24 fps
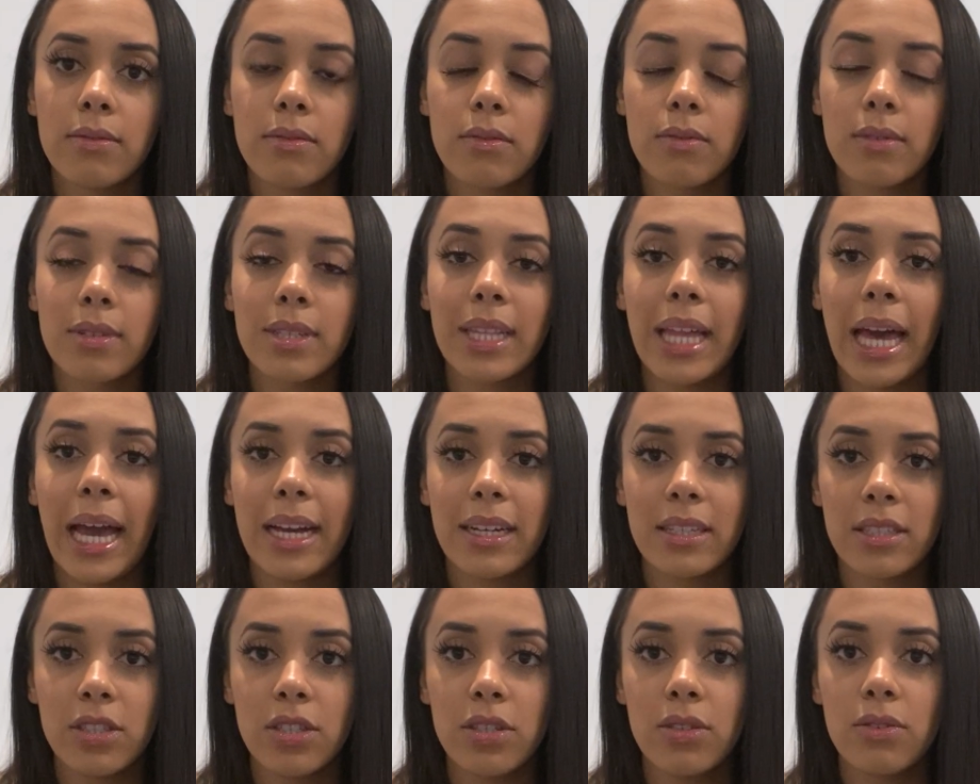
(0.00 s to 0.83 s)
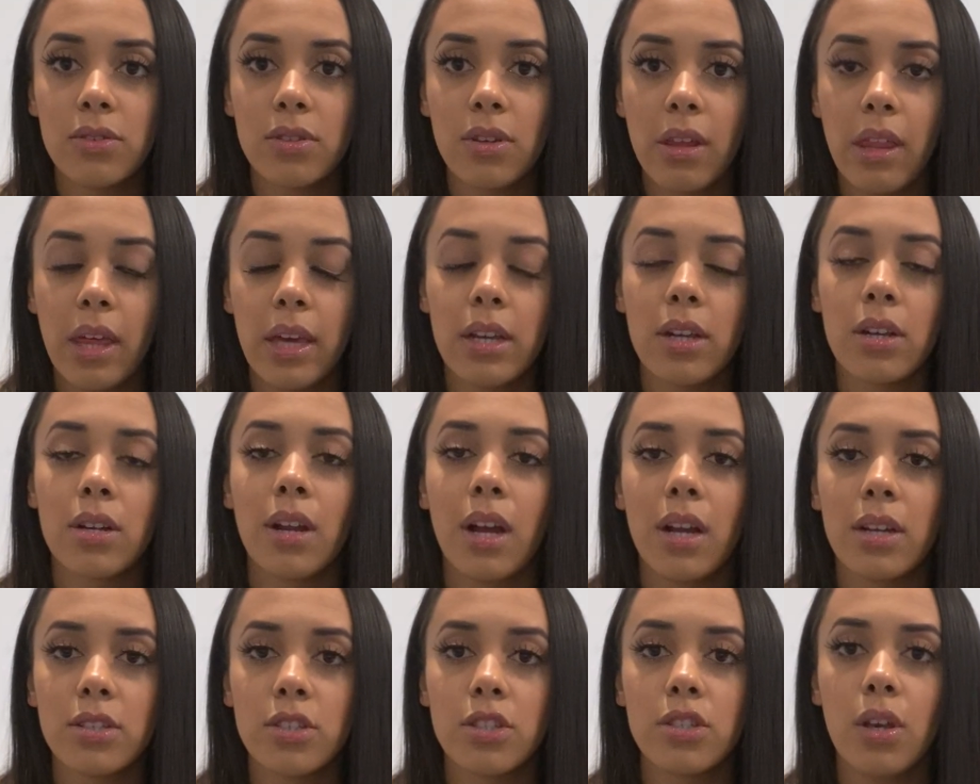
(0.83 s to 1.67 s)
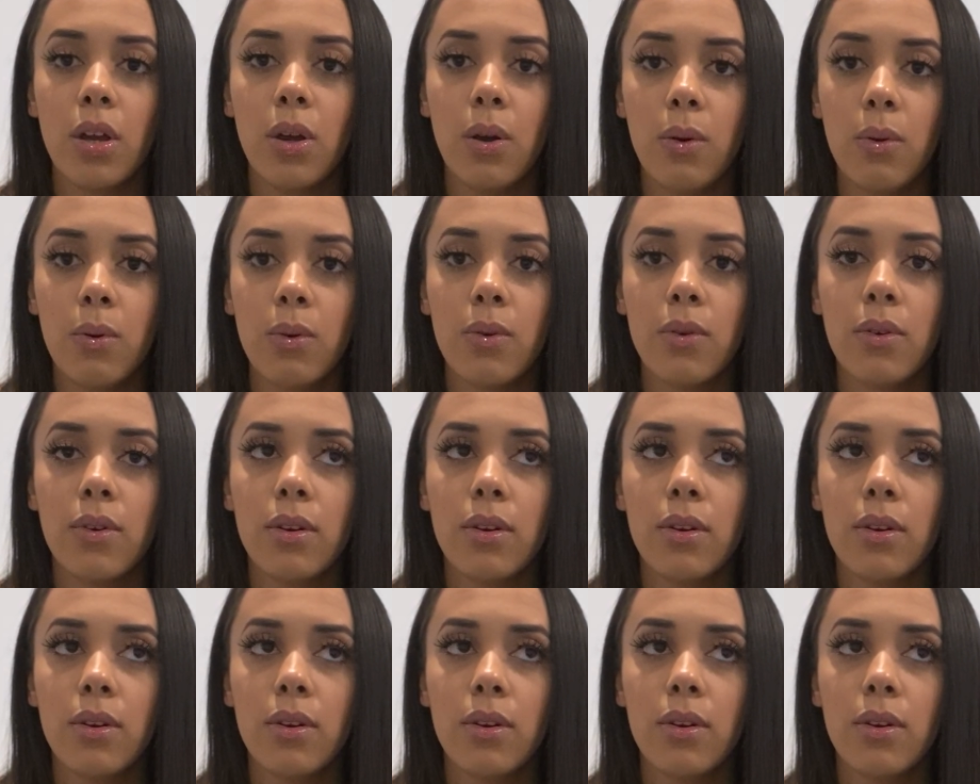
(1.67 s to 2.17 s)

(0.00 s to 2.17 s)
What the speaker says: relax you so that you're not so